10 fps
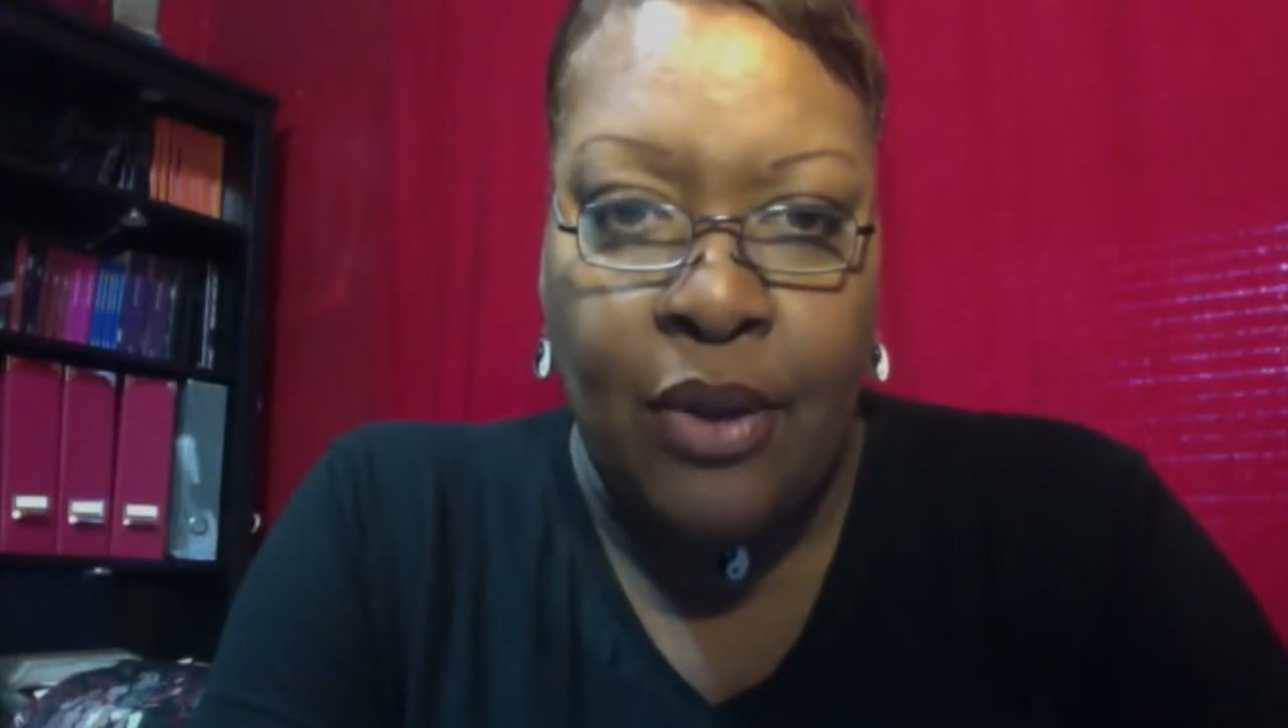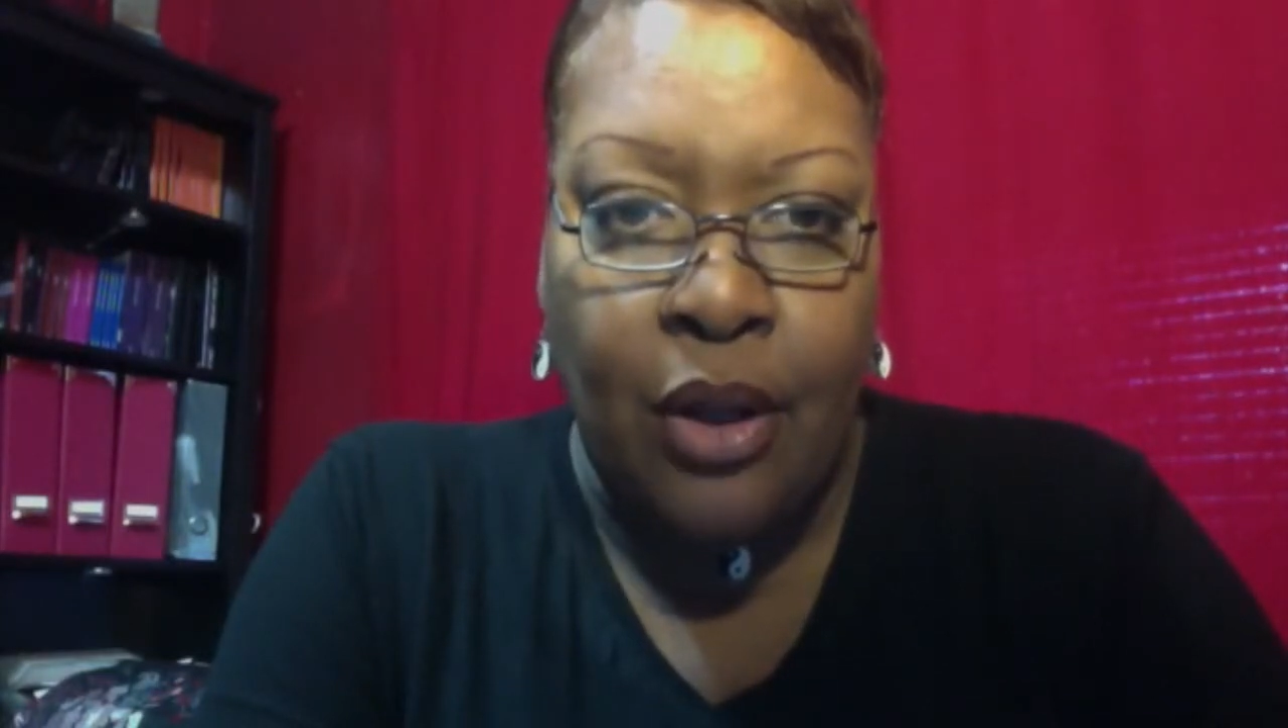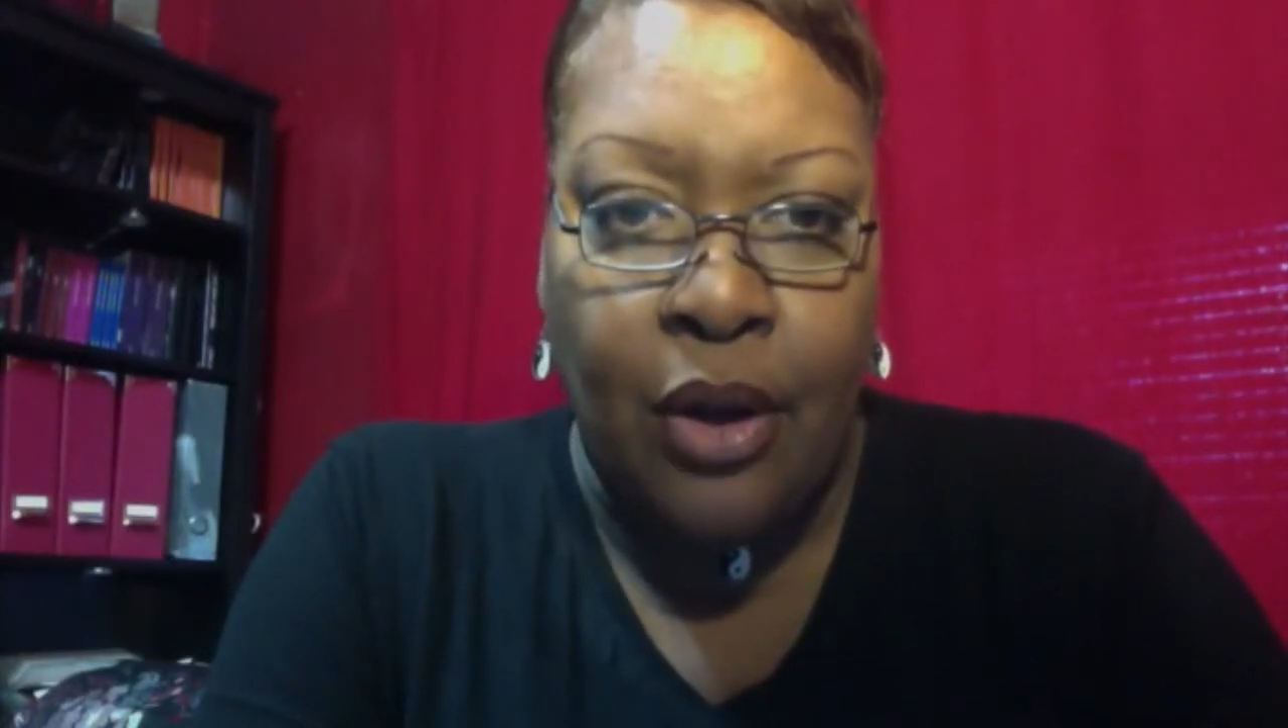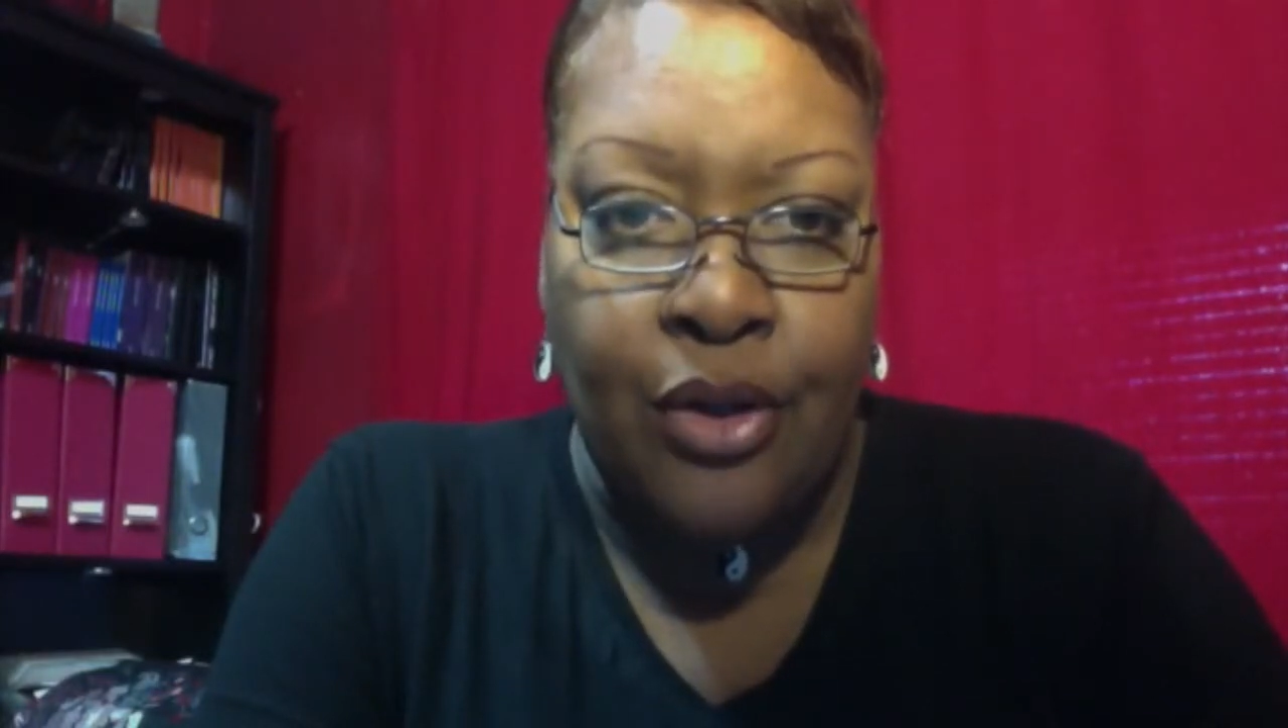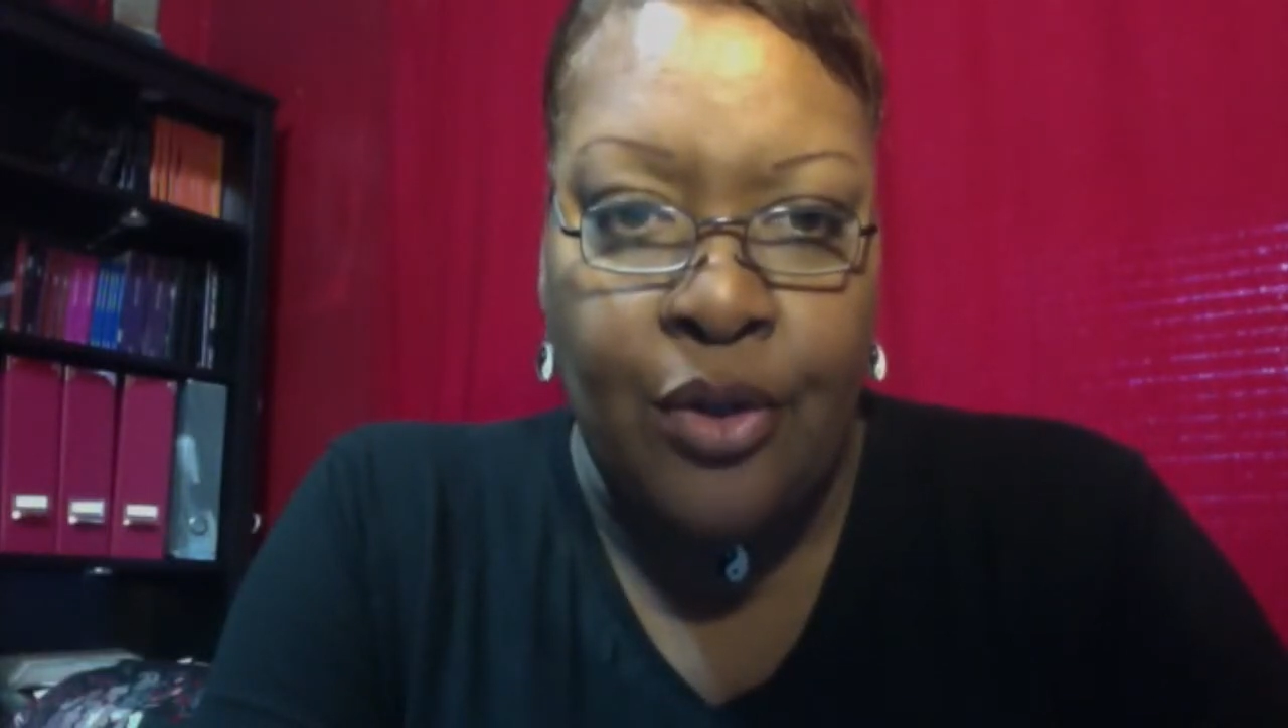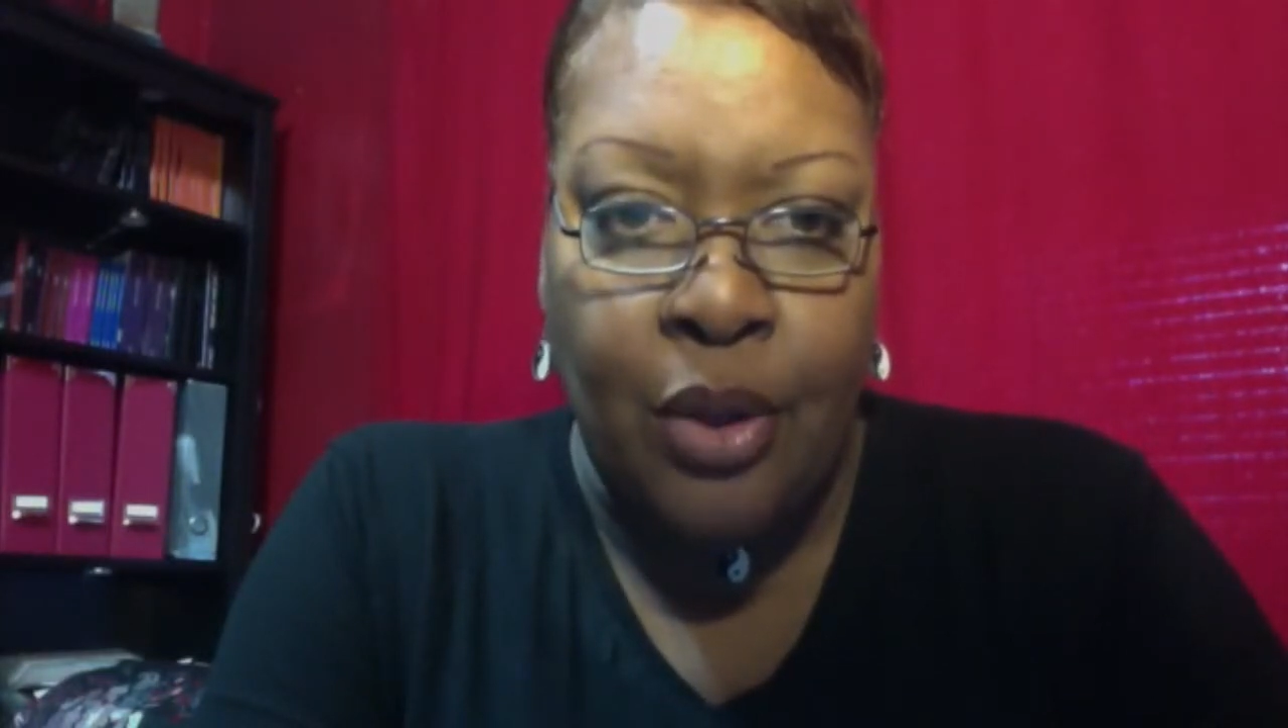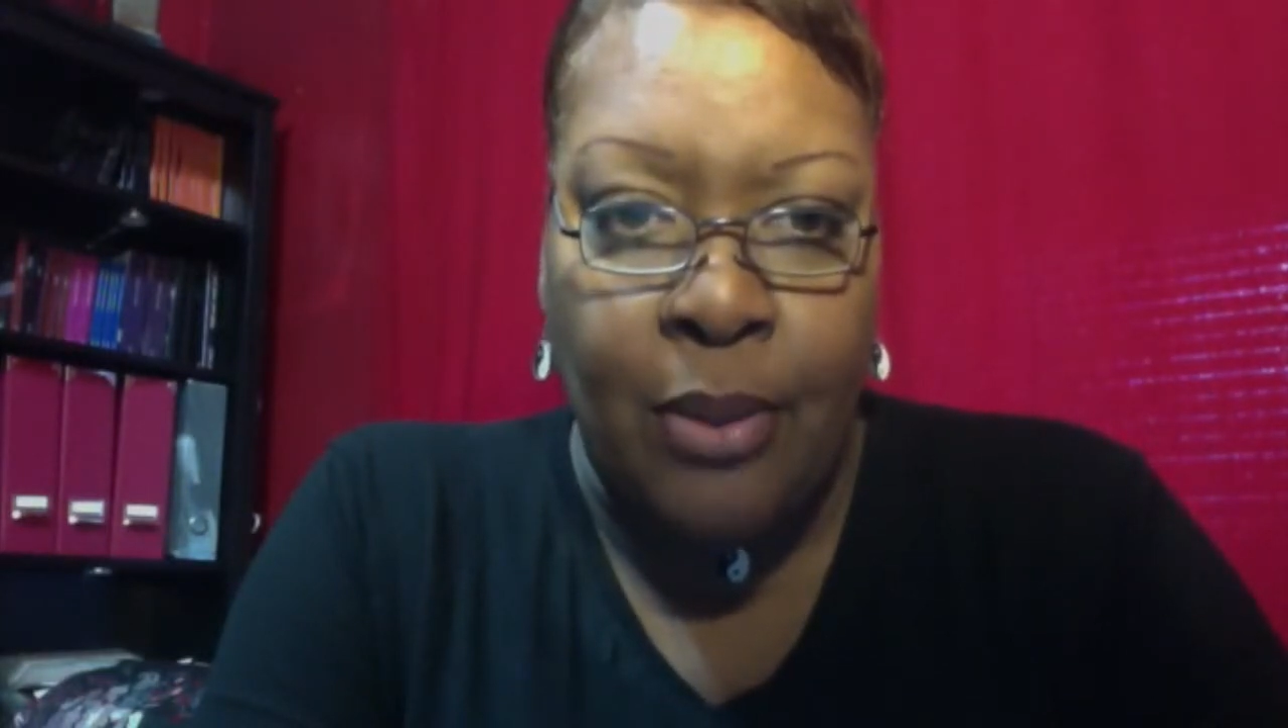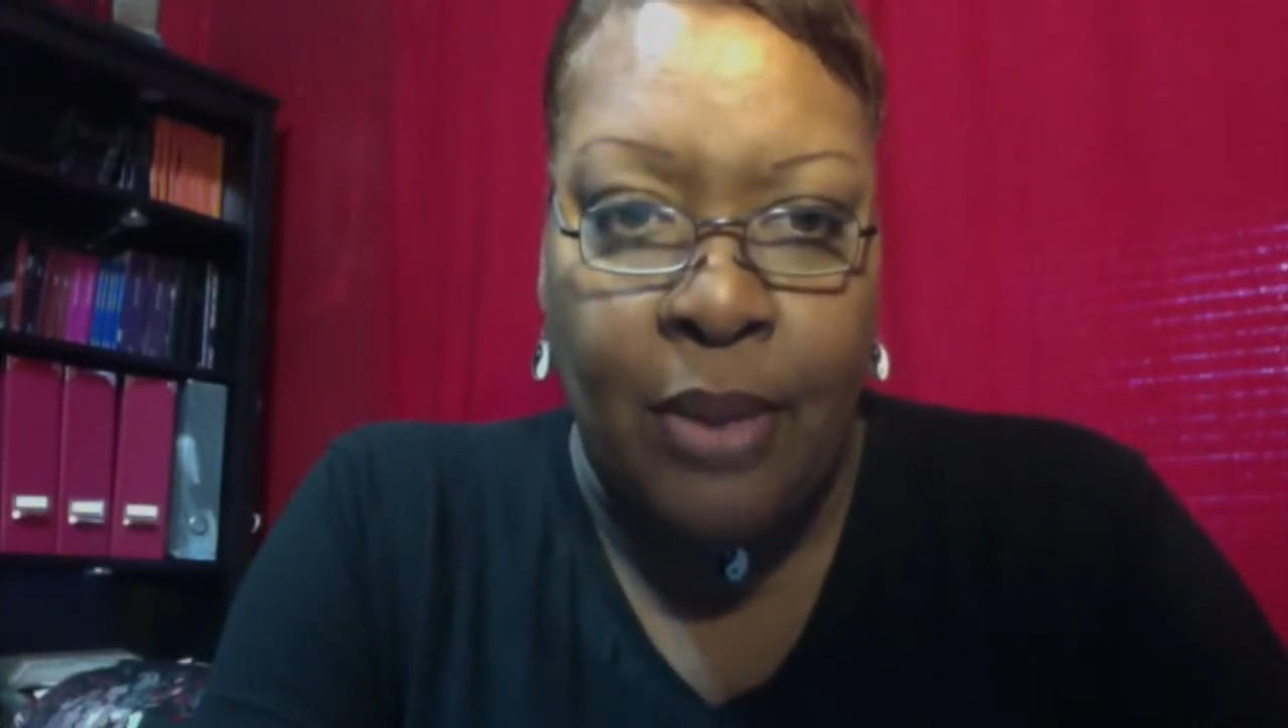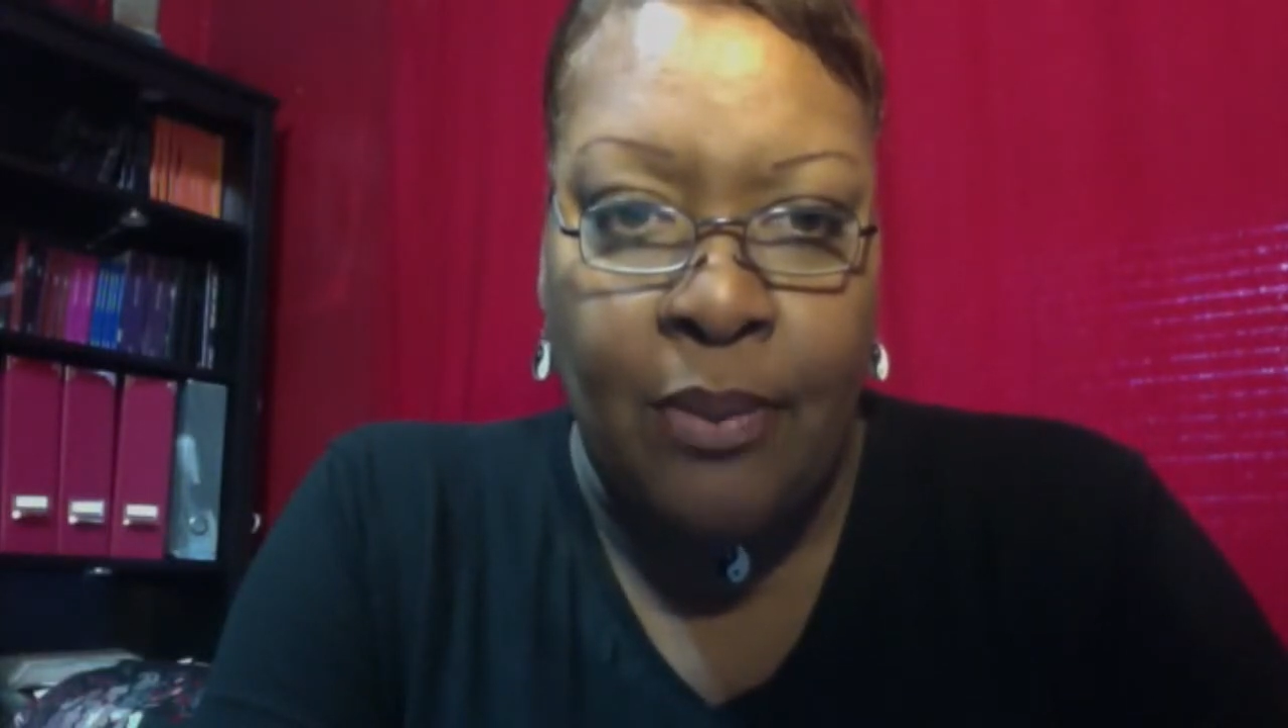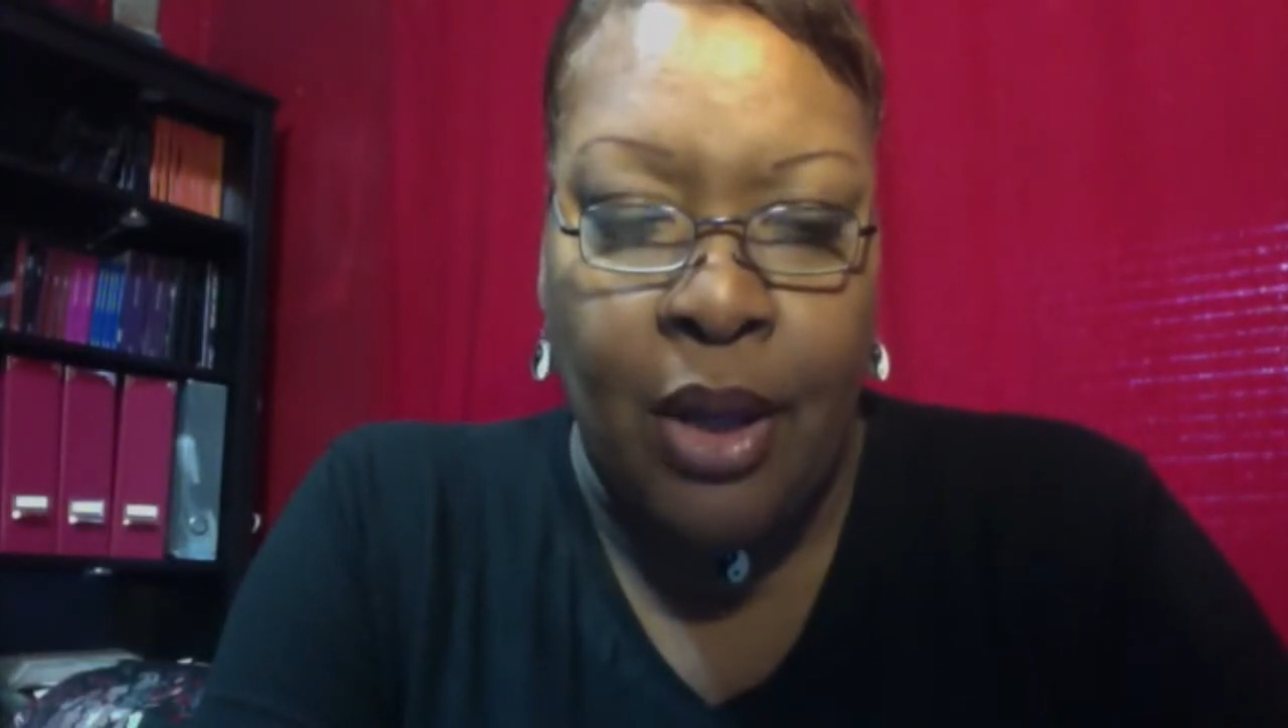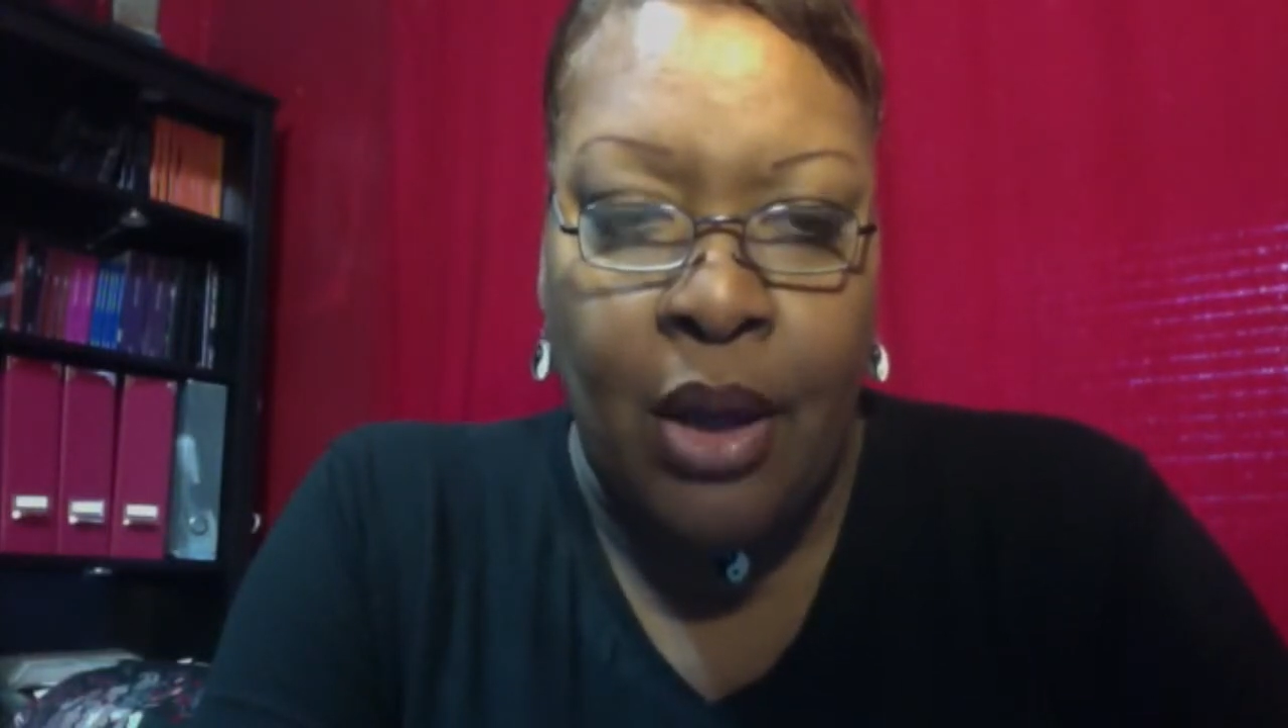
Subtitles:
large woman,